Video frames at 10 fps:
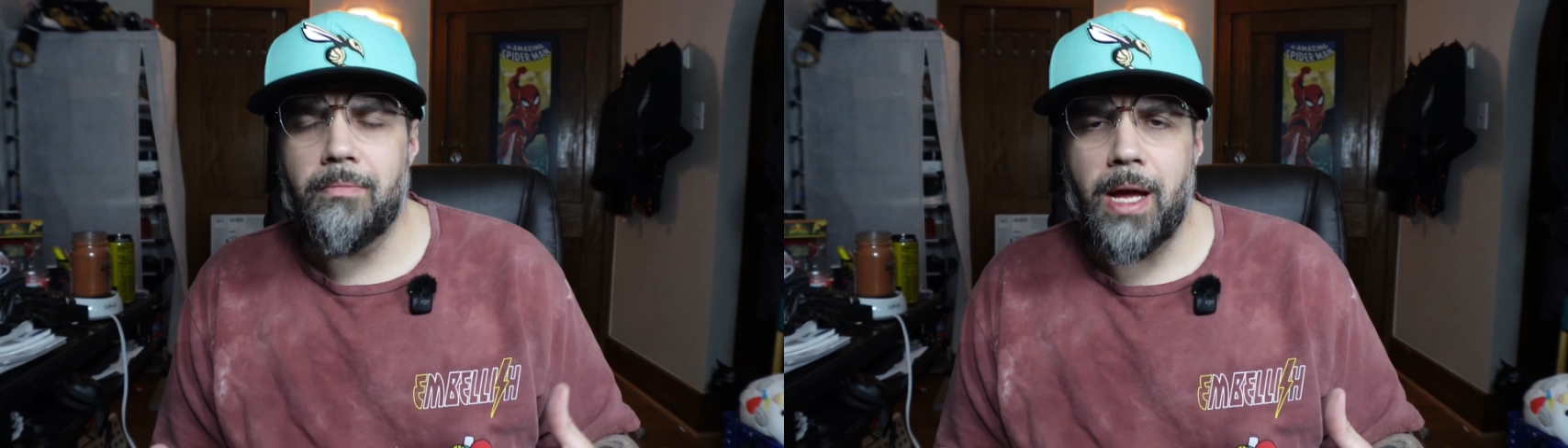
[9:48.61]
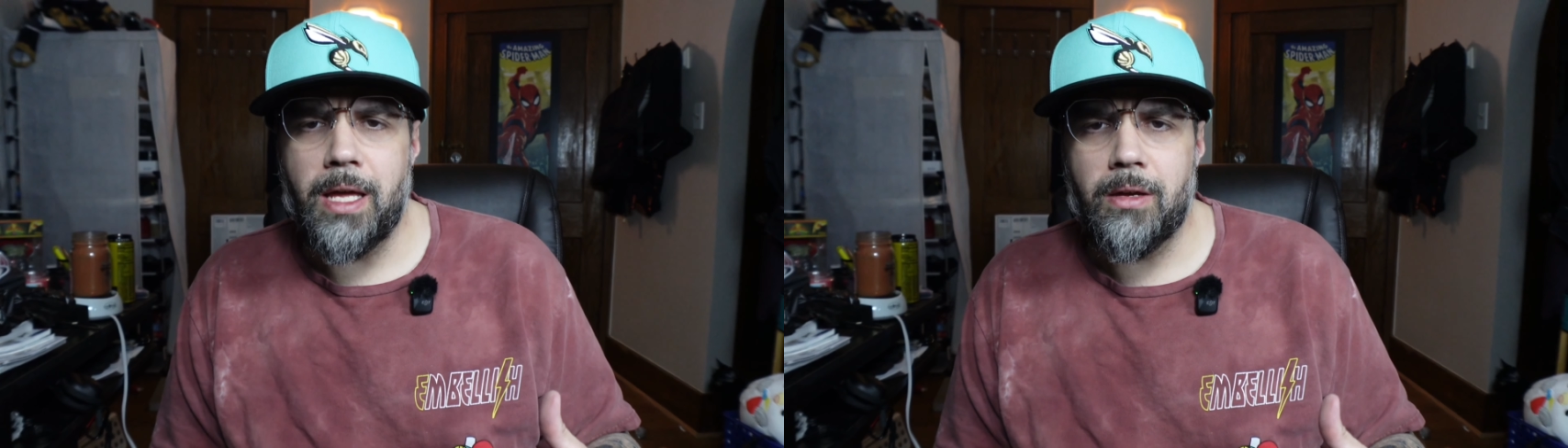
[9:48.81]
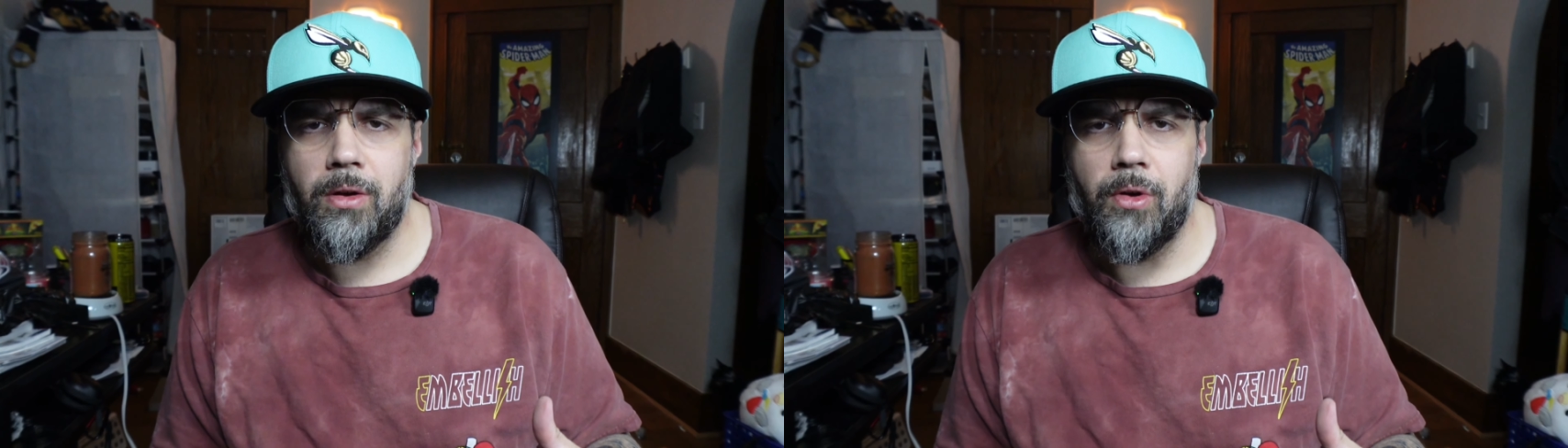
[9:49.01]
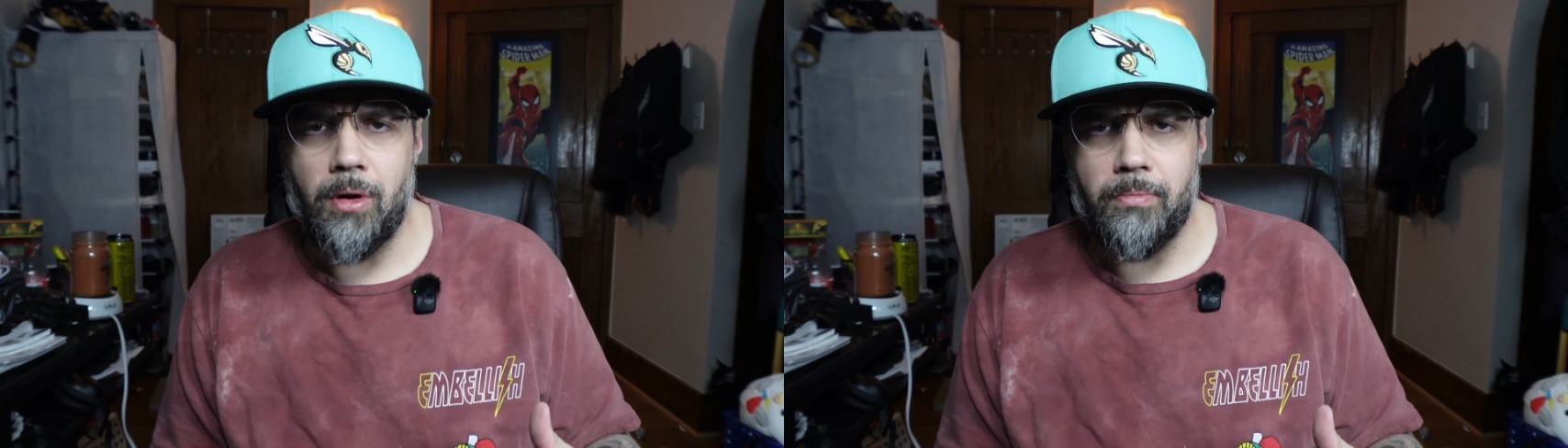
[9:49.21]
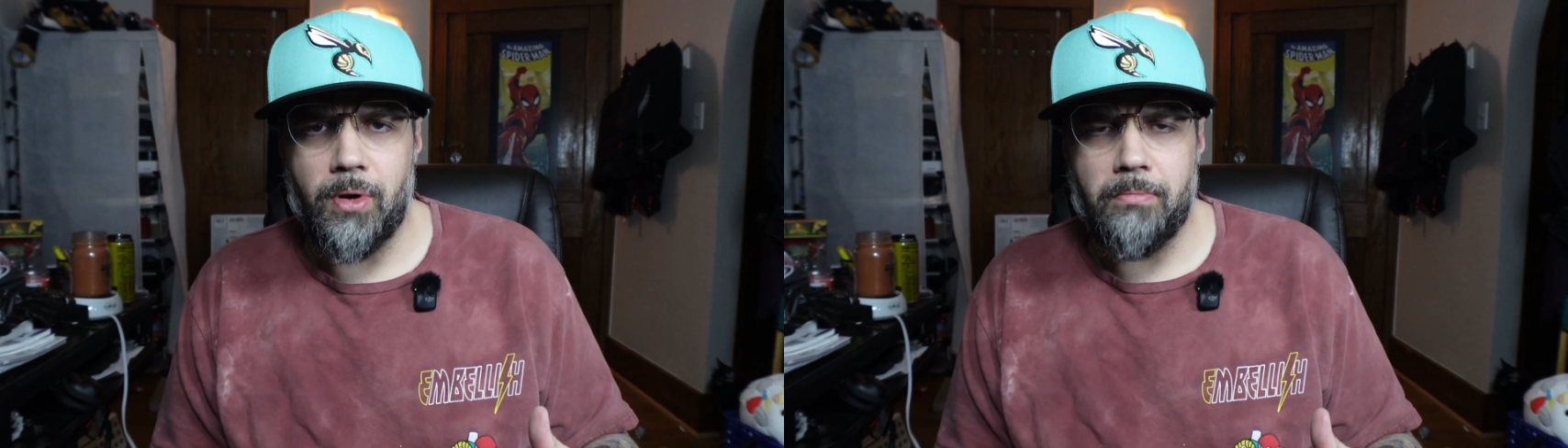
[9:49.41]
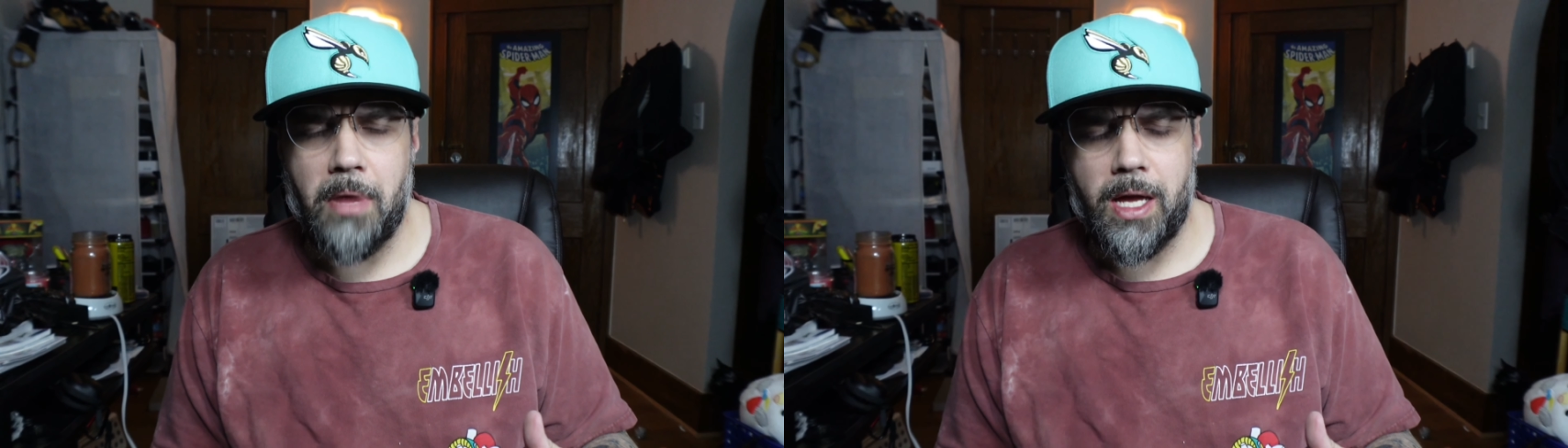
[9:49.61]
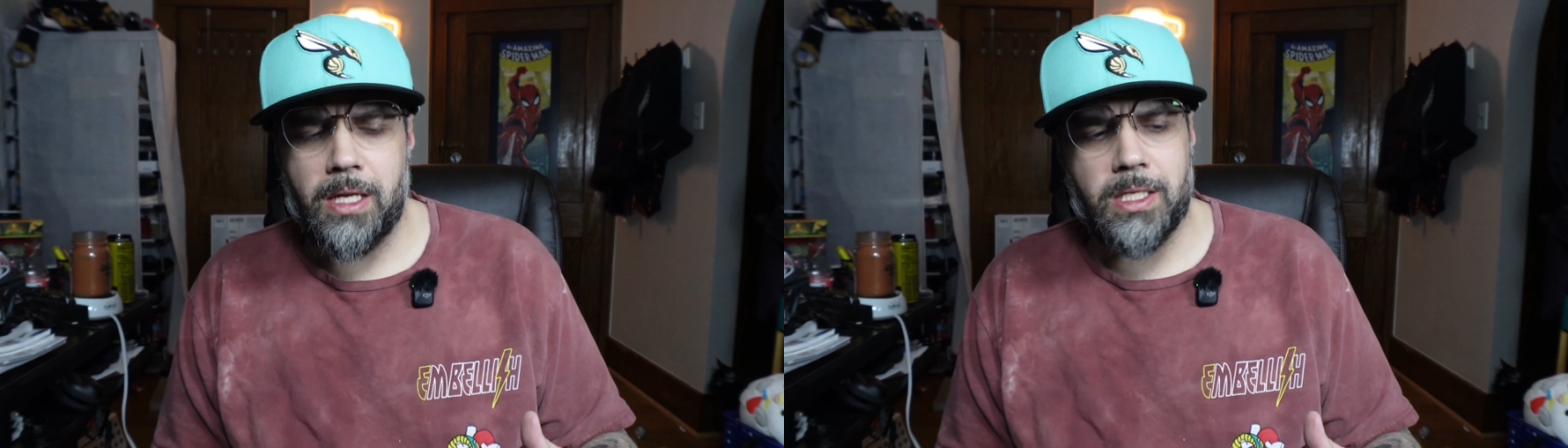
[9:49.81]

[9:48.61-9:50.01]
mic or a boom mic,